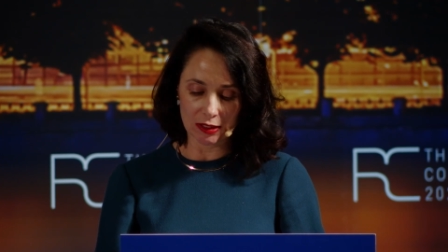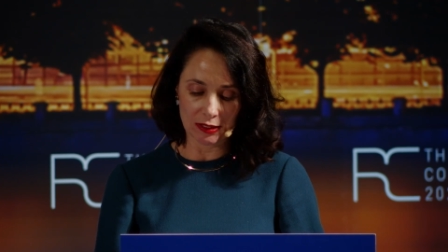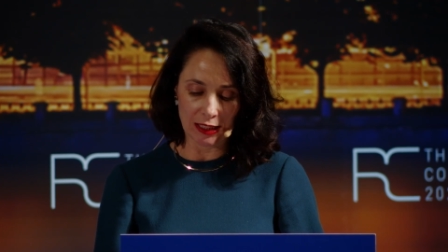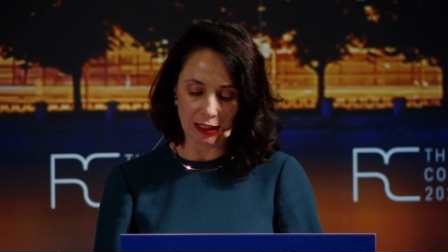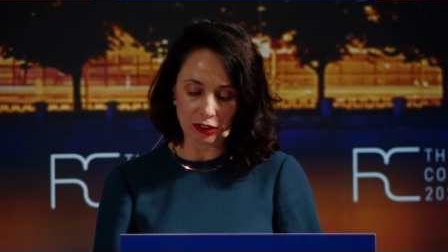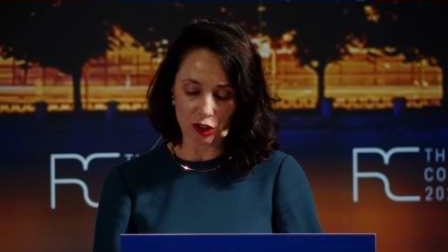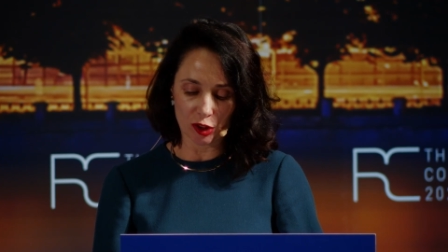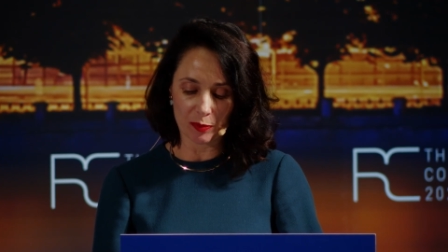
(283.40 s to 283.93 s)

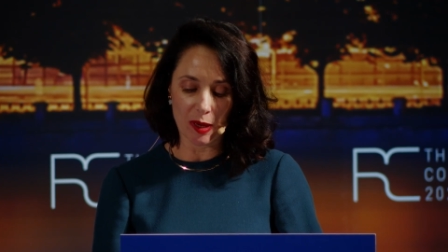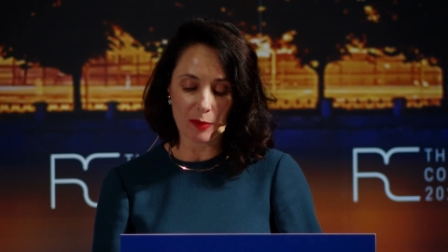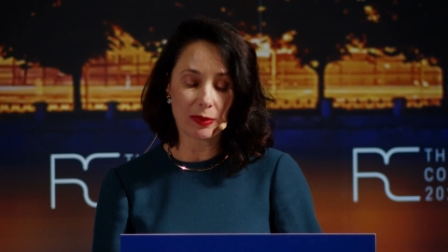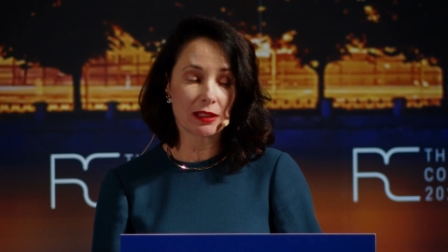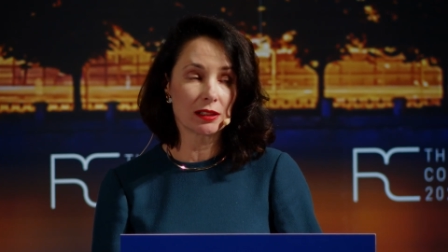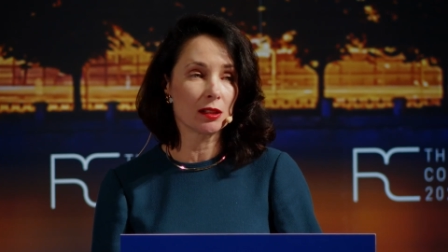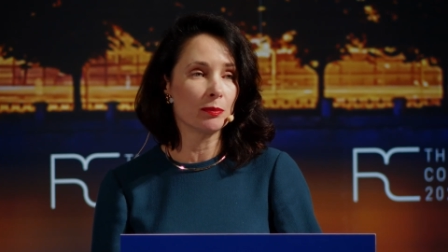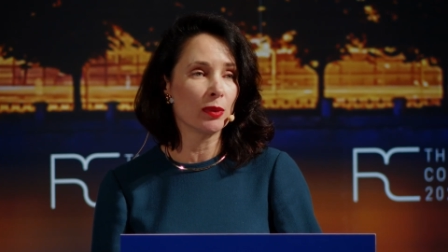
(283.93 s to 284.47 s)
NATO
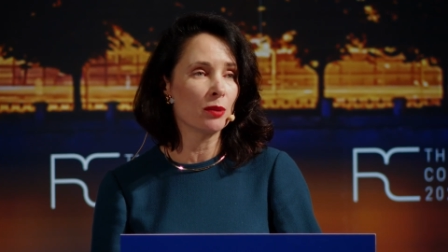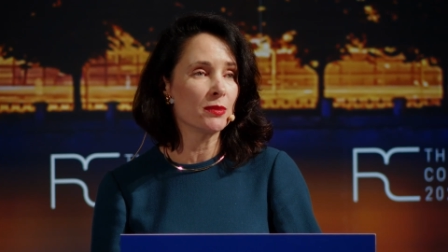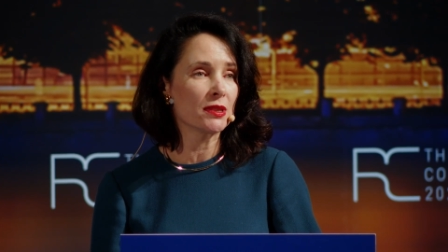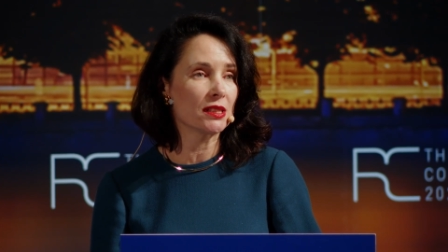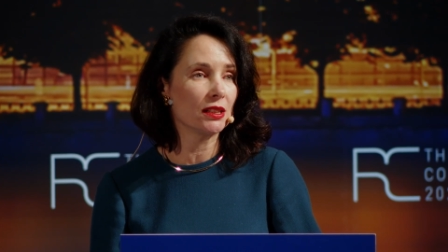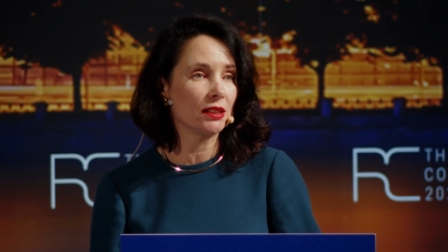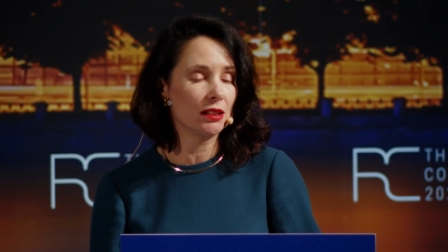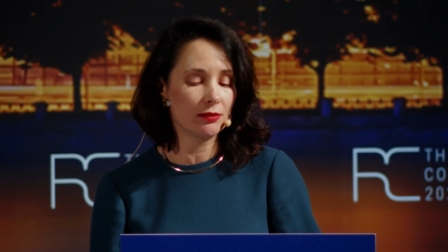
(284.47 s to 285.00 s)
Public
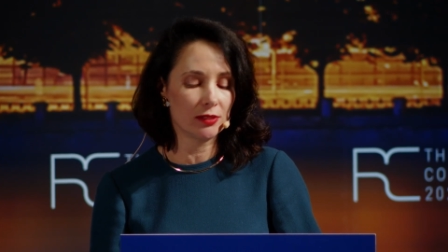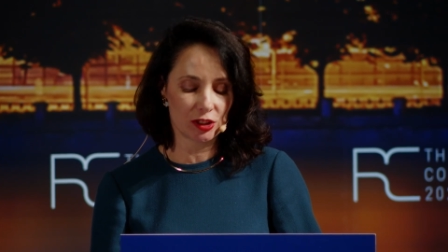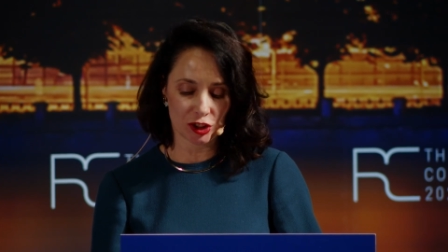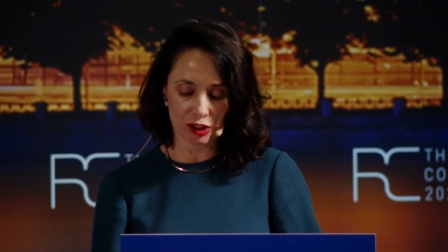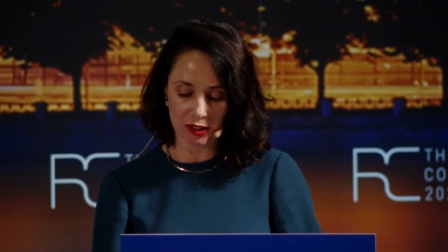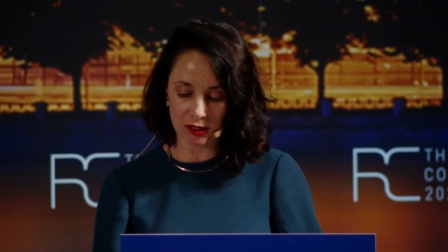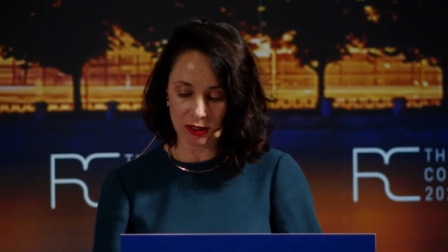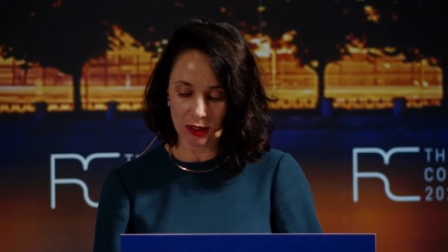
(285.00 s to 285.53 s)
Diplomacy
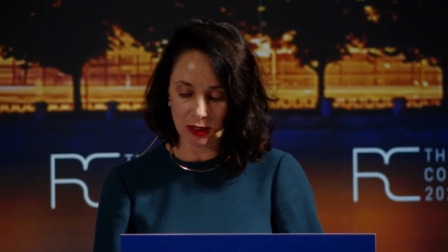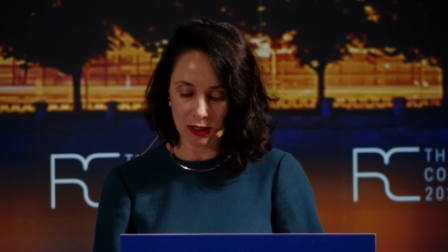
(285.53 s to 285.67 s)
Division,